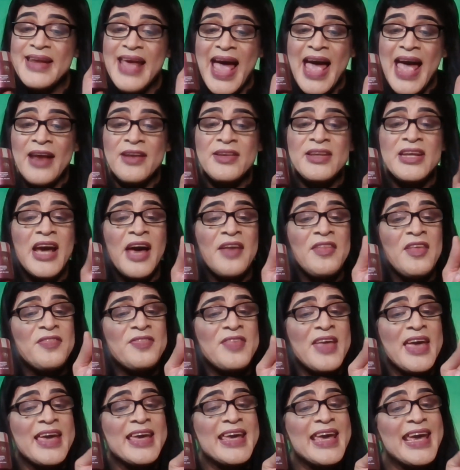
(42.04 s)
And the other
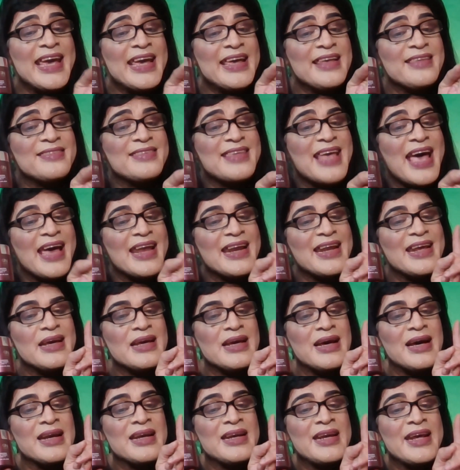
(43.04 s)
thing is that
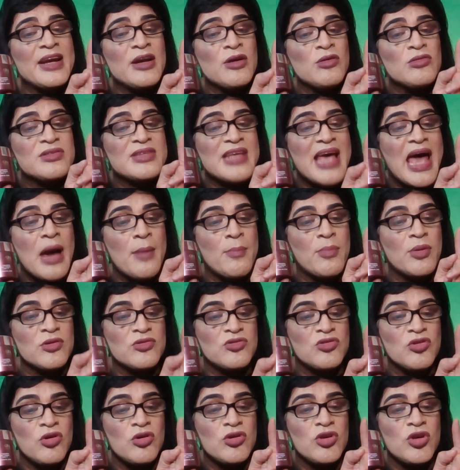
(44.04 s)
a little dab will
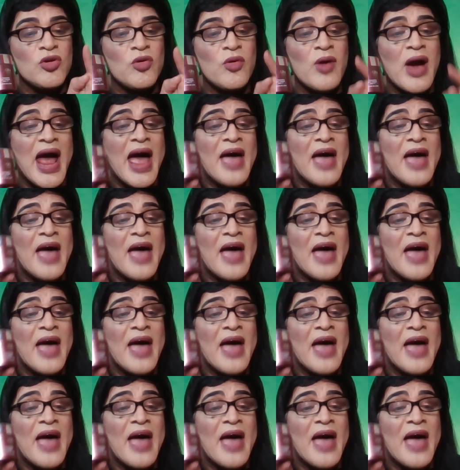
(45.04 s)
do you,